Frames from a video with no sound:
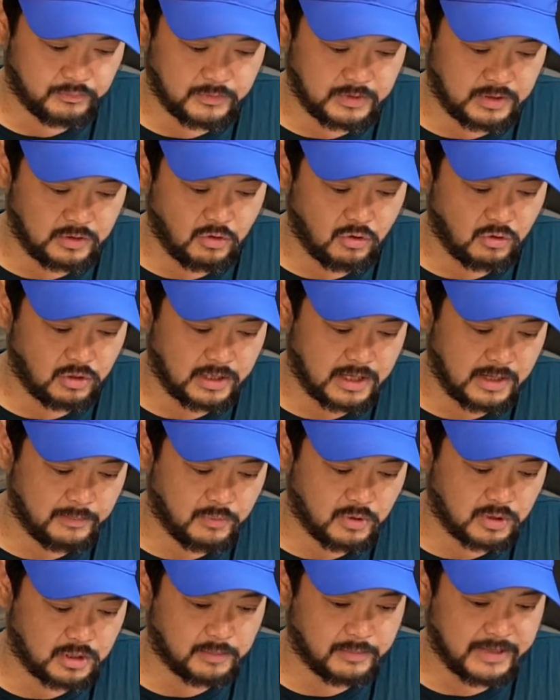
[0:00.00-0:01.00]
you hook it up
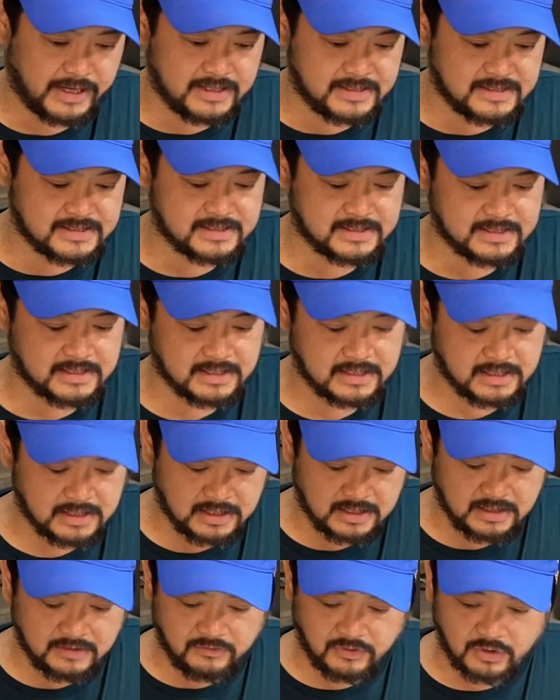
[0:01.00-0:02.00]
on the base
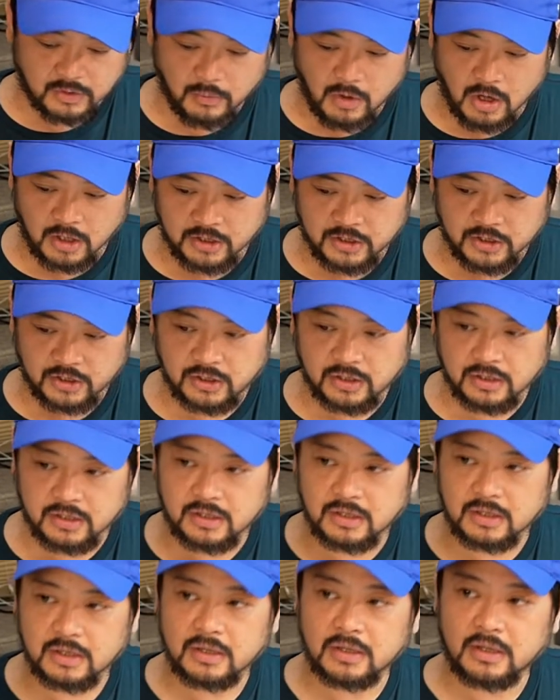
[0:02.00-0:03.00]
for the monitor.
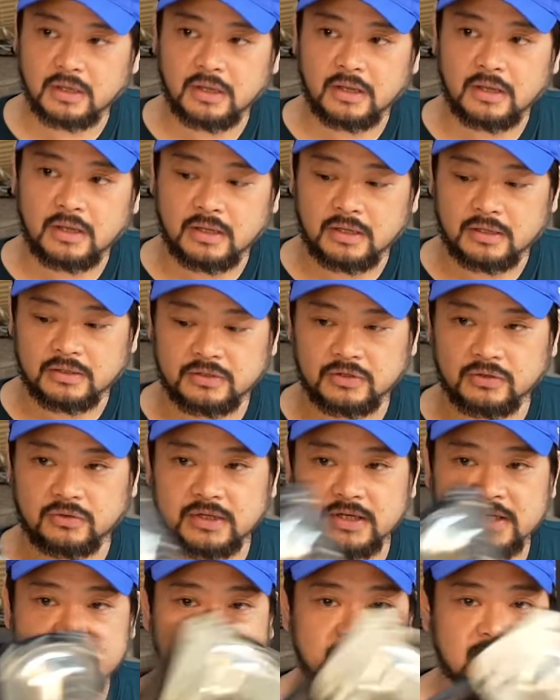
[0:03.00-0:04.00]
So
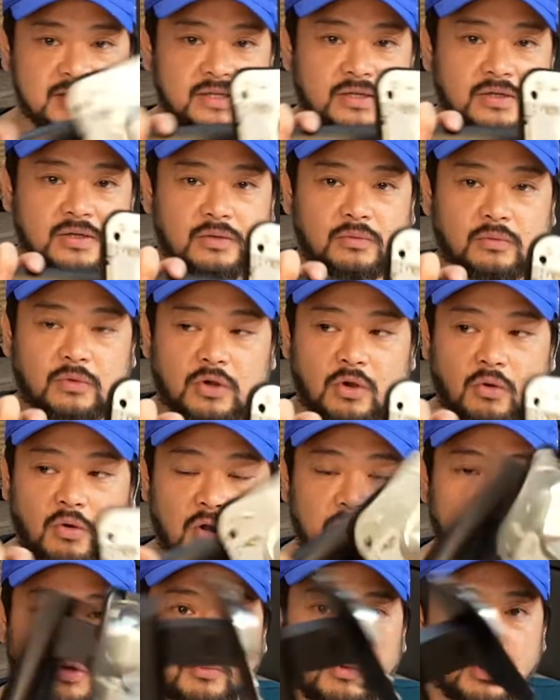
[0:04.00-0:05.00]
this will go
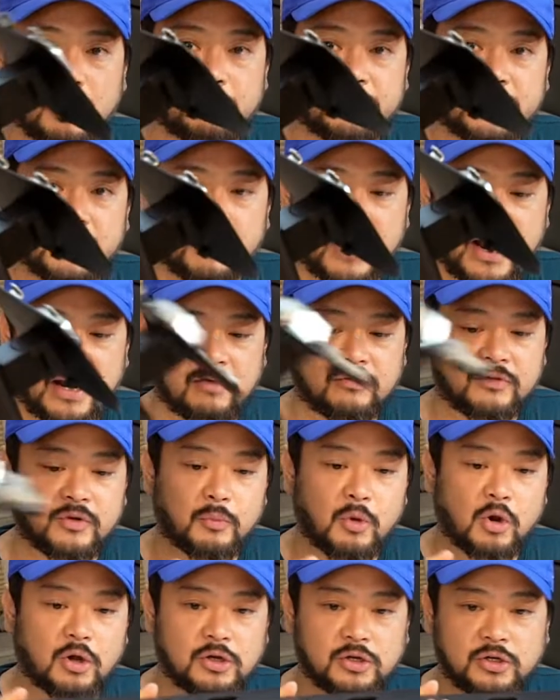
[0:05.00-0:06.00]
on your the back of your
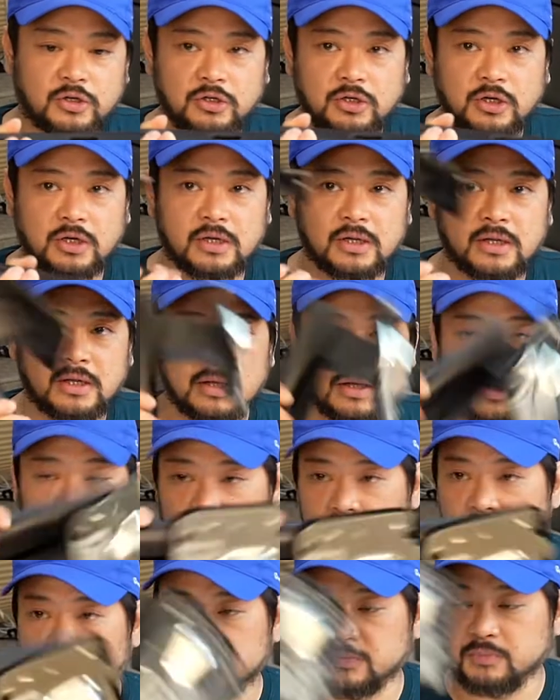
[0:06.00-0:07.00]
monitor.
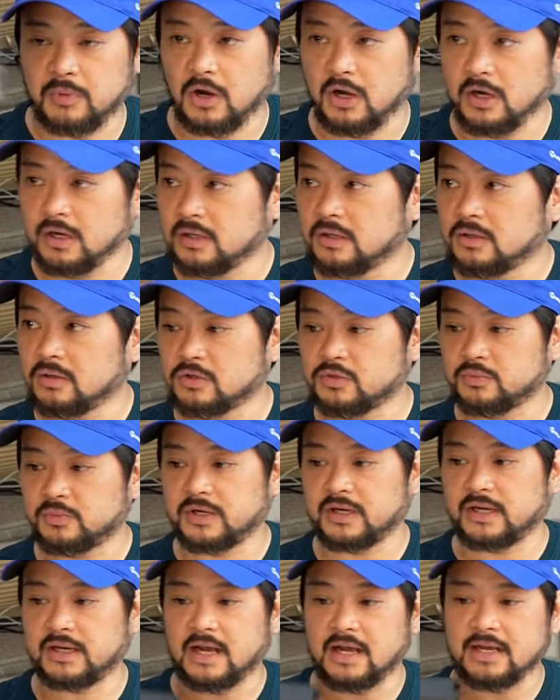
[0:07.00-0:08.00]
This part looks
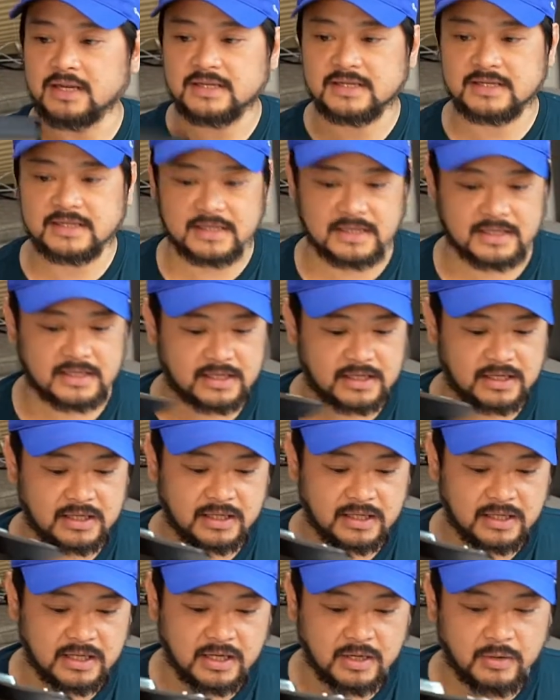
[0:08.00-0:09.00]
pretty nice, uh,
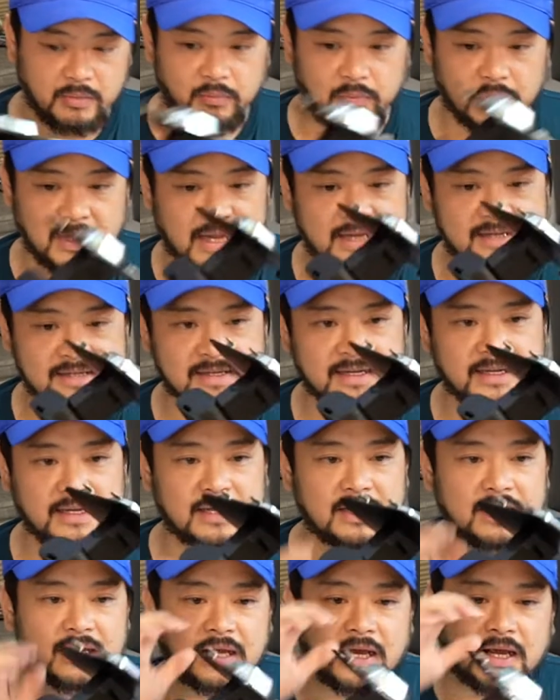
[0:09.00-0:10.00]
plastic
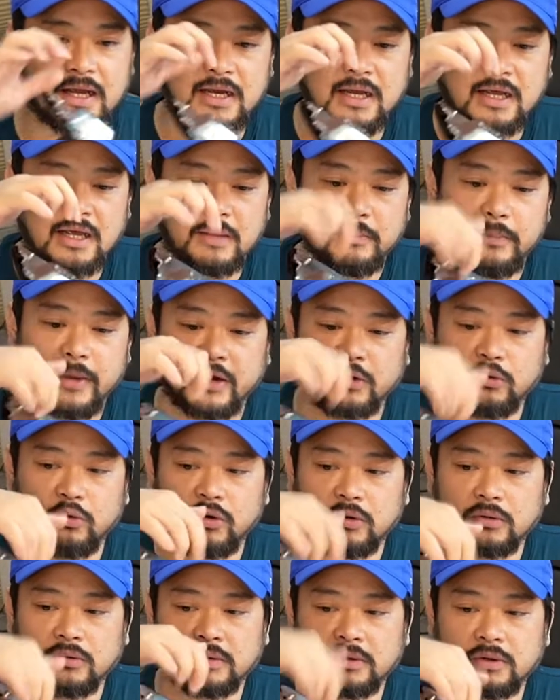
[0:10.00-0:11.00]
and uh, metal
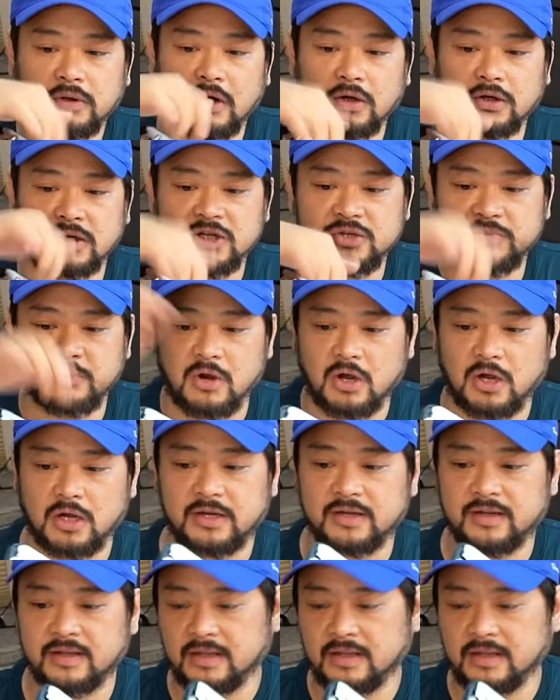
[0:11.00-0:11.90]
on this part.